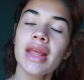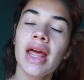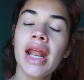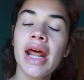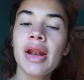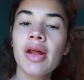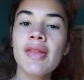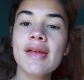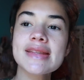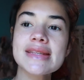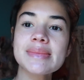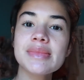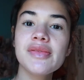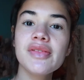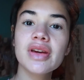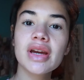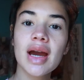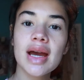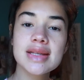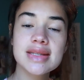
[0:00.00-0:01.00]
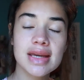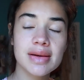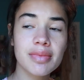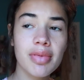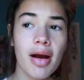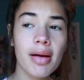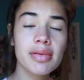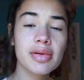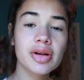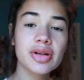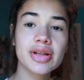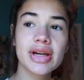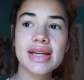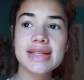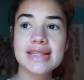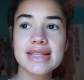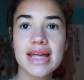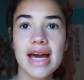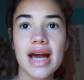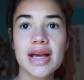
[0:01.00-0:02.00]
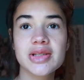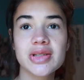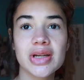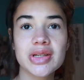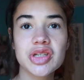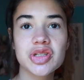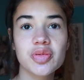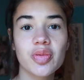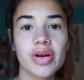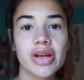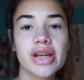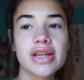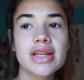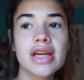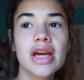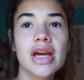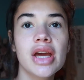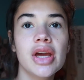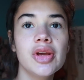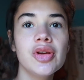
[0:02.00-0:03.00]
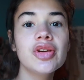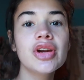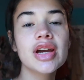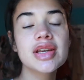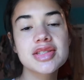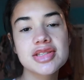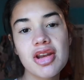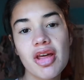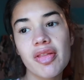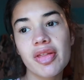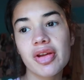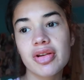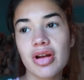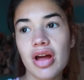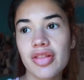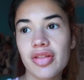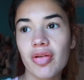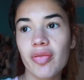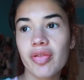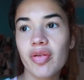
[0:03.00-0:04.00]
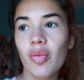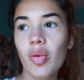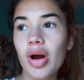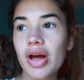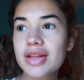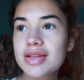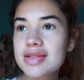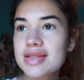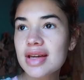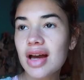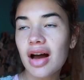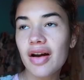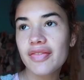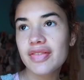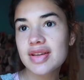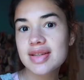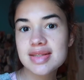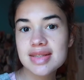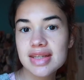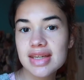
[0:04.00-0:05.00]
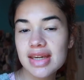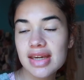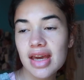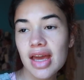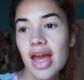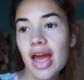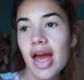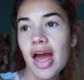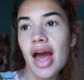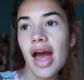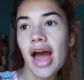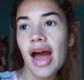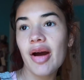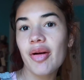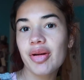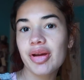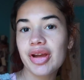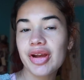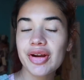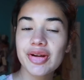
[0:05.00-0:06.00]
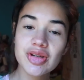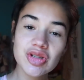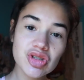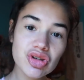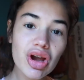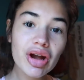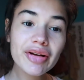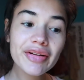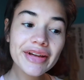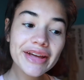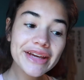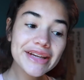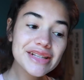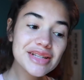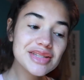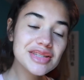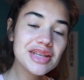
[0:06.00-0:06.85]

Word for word: and I know that some of you guys can probably relate to that, so I just wanted you guys to know that you're not the only ones, obviously, out here struggling.